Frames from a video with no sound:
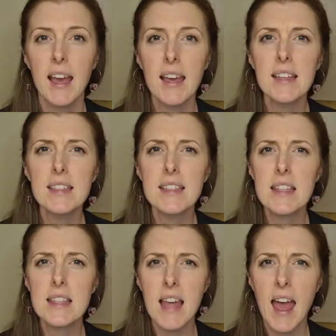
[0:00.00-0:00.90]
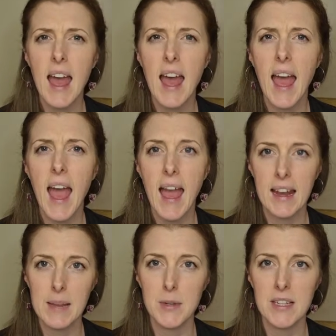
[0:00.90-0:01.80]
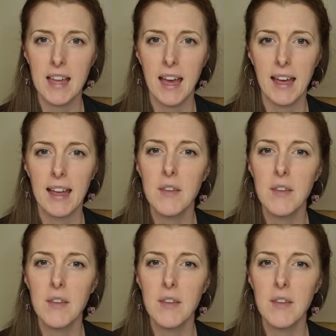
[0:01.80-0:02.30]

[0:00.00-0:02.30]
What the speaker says: Is there anybody there?